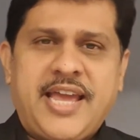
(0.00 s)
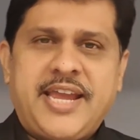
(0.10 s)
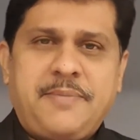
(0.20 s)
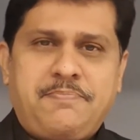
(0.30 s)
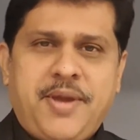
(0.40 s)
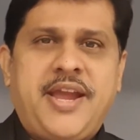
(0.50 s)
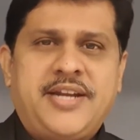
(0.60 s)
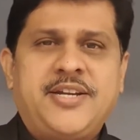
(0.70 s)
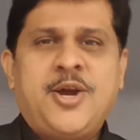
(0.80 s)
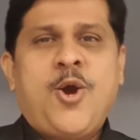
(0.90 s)
I get
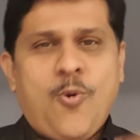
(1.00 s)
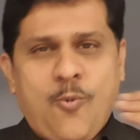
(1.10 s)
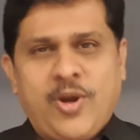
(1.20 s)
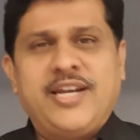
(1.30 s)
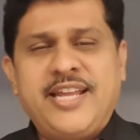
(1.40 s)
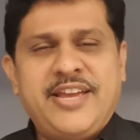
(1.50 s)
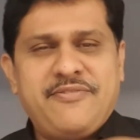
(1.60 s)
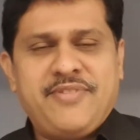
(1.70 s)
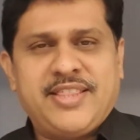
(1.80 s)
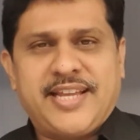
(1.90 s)
paid only
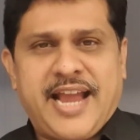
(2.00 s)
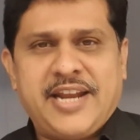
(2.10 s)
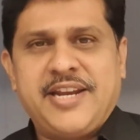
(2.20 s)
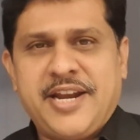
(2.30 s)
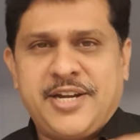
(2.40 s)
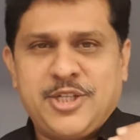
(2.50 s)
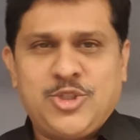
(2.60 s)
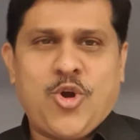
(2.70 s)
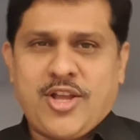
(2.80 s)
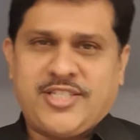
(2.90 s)
when the candidate
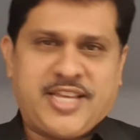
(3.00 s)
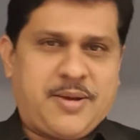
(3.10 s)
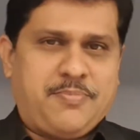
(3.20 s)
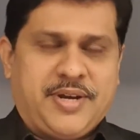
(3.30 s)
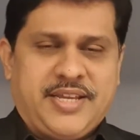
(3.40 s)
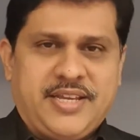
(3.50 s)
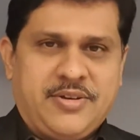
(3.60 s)
joins the company.